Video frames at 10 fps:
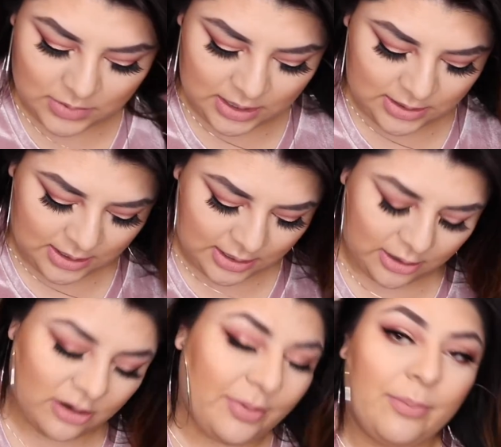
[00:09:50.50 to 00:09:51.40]
And then I
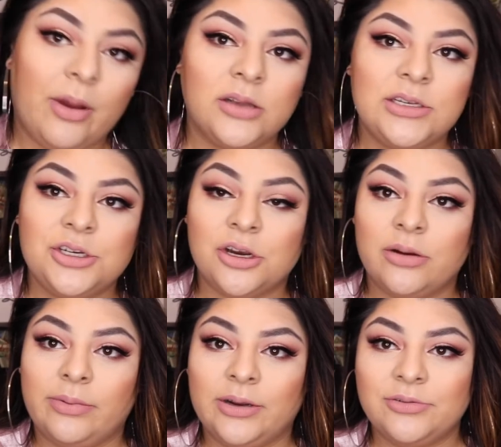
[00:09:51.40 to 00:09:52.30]
heard about
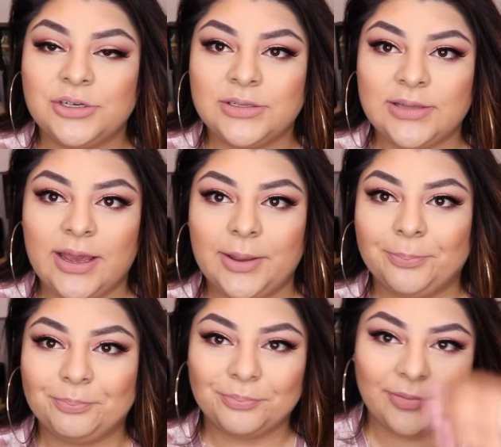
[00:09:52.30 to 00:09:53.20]
Boxycharm, and I was just like,
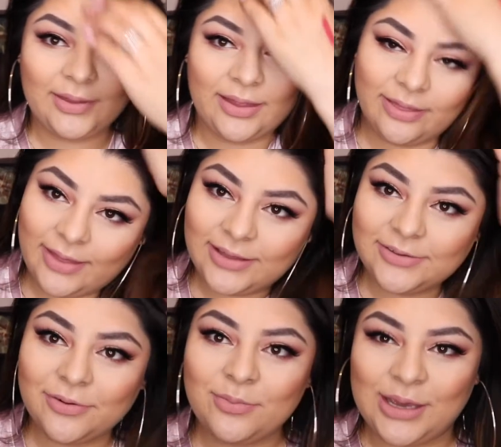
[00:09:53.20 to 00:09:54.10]
that's
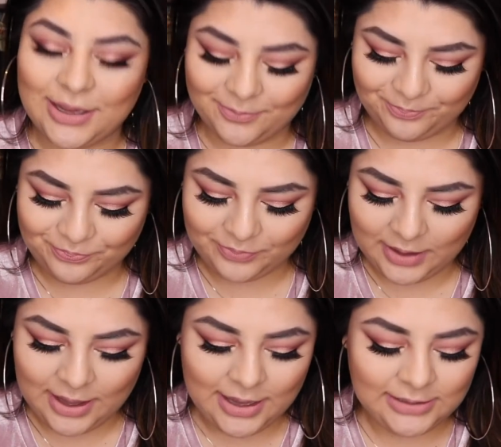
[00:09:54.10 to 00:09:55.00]
for me.
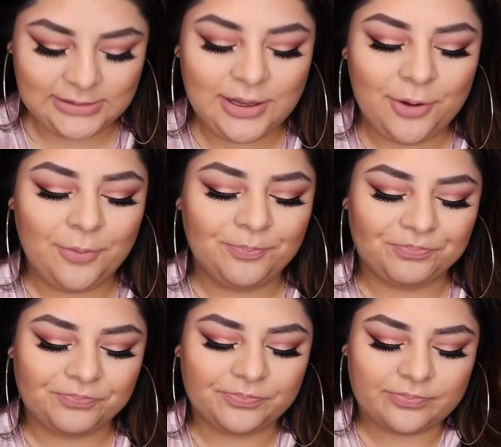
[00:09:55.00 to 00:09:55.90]
So
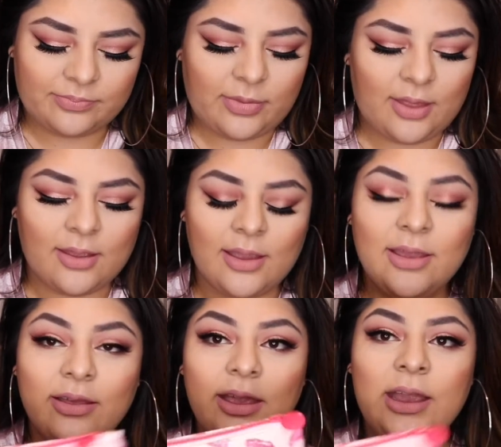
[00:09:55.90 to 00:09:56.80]

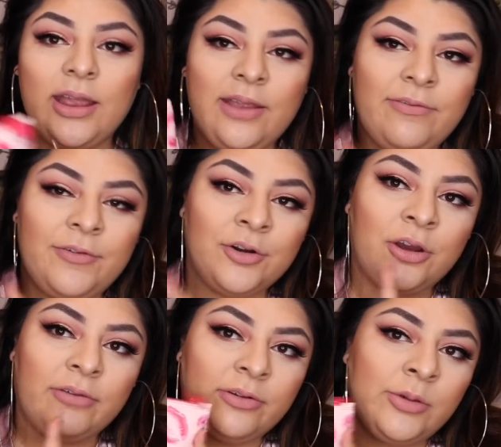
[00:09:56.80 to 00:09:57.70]
if you're
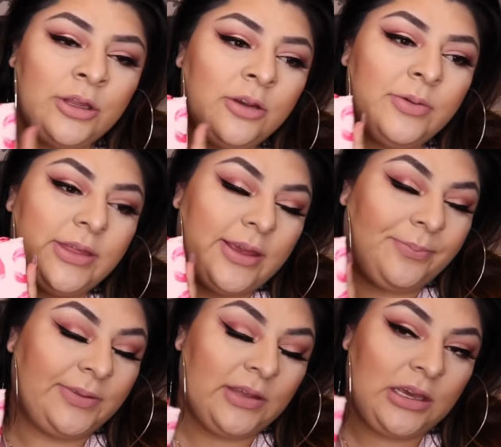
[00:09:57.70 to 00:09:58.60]
not familiar with
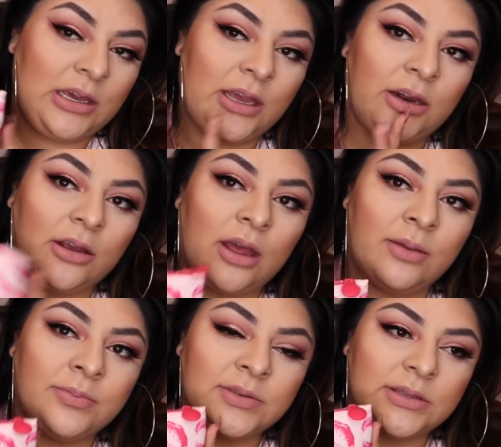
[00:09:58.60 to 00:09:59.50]
Ipsy, it
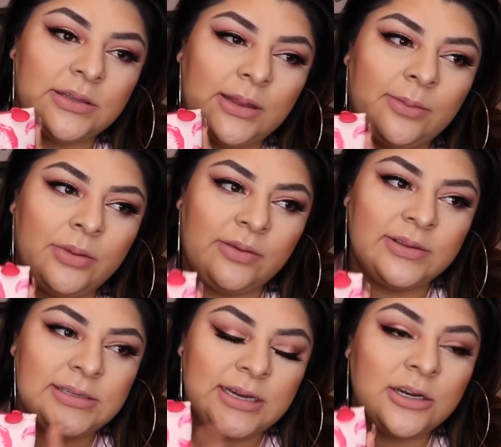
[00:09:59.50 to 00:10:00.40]
comes, I believe
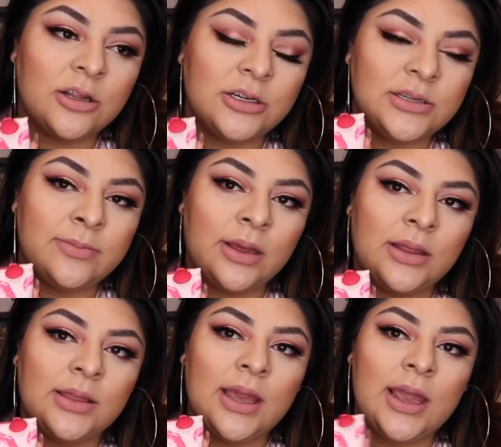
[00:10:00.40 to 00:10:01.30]
it's $10 a
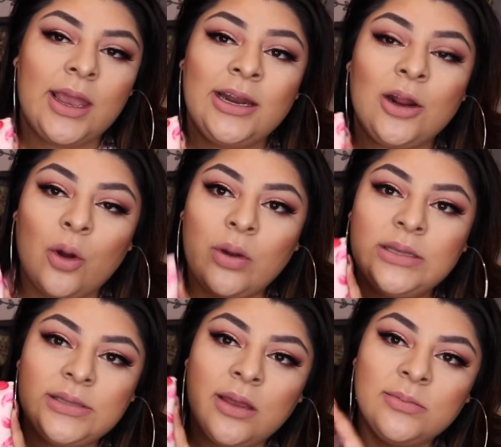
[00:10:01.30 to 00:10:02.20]
month, and it
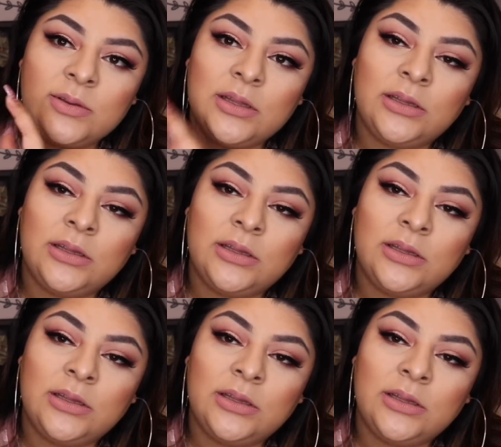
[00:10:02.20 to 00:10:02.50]
always comes with a